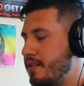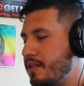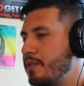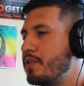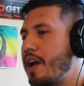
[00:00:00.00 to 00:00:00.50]

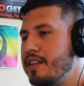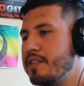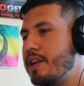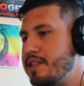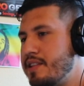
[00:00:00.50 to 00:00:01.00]
And the
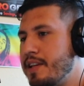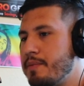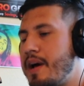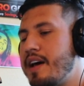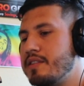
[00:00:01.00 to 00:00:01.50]
crazy thing
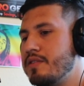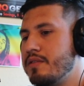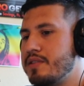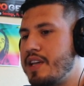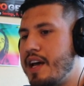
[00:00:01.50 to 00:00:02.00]
about it
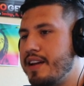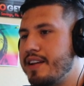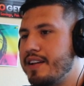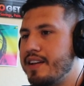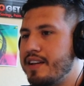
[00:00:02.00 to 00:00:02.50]
too is that
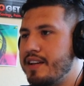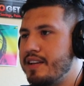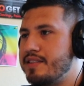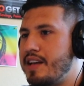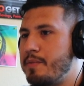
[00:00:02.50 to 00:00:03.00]

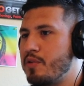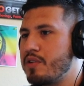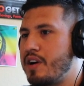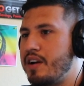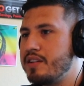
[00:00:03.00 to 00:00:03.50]
more
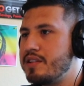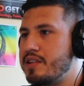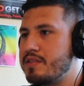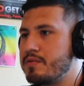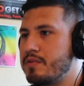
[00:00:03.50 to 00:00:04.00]

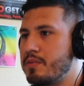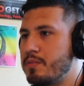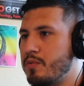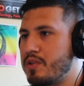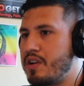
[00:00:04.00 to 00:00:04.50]
colleges
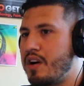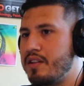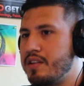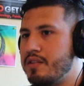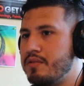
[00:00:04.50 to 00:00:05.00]
were
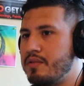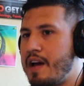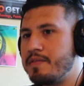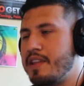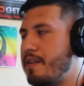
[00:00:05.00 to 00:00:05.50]
calling you
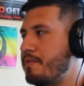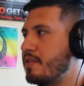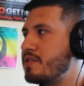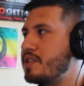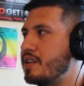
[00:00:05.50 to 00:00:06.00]
after that
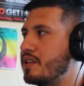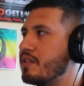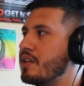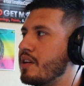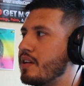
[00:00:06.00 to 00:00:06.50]
first
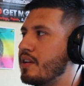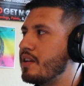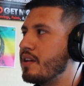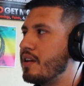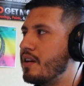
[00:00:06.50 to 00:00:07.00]
year
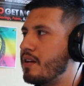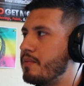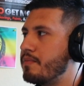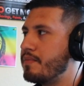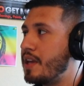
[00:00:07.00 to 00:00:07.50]

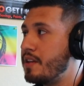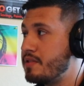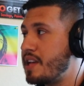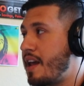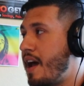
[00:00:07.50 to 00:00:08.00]
that you
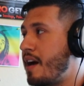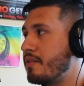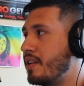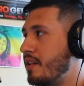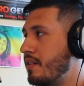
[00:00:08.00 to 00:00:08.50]
sat
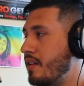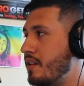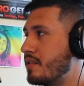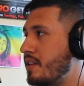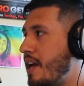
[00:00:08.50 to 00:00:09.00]
out than
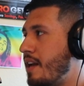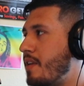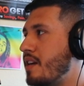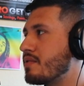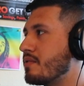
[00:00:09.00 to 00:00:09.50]
initially out of
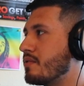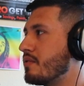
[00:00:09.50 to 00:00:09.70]
high school.